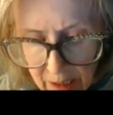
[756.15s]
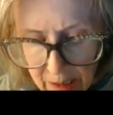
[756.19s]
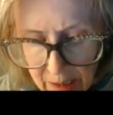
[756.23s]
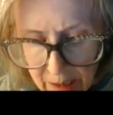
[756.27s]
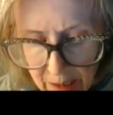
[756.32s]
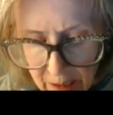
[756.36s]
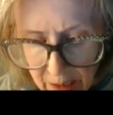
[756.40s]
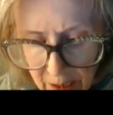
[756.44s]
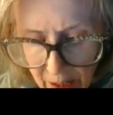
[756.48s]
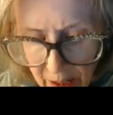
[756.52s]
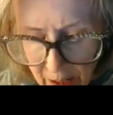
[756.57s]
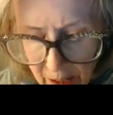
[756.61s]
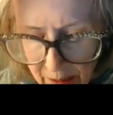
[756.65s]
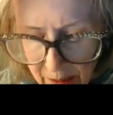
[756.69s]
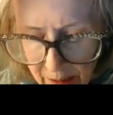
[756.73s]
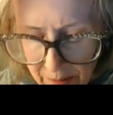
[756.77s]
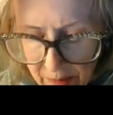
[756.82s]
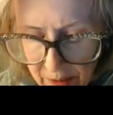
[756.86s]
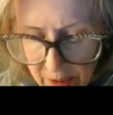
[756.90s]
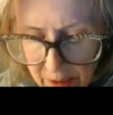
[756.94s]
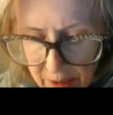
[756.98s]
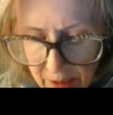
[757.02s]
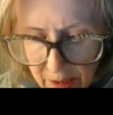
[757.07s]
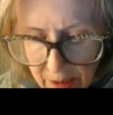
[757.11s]
and the
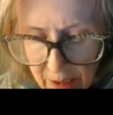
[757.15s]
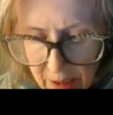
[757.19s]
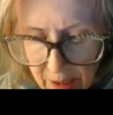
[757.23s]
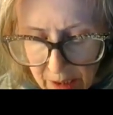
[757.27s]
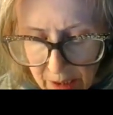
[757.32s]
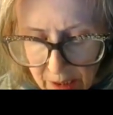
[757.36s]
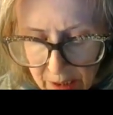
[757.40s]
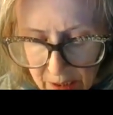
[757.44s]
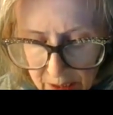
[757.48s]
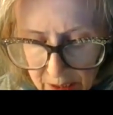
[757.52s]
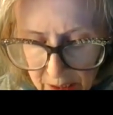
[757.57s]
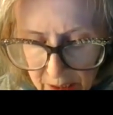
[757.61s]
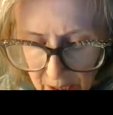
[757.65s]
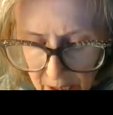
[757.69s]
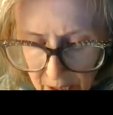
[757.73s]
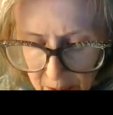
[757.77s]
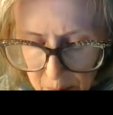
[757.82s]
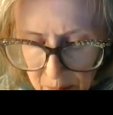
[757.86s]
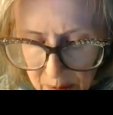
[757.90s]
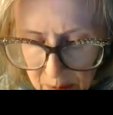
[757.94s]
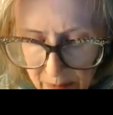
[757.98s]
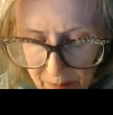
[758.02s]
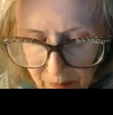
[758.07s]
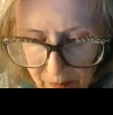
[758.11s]
ivy, his
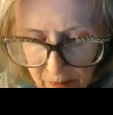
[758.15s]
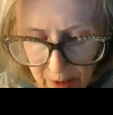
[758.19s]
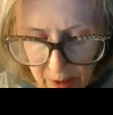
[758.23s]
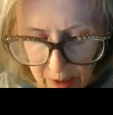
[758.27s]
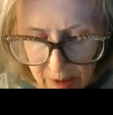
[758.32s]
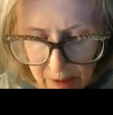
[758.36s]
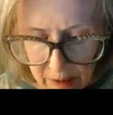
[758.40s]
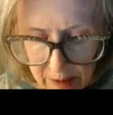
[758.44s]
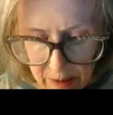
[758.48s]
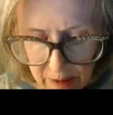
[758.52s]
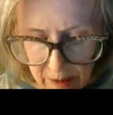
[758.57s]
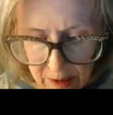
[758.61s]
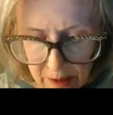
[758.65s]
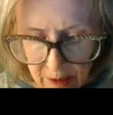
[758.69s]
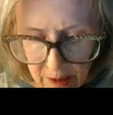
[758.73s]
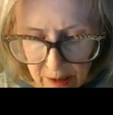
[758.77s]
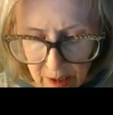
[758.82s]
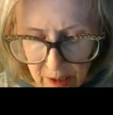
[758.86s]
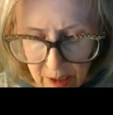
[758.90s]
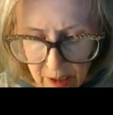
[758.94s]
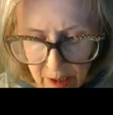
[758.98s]
naming vines.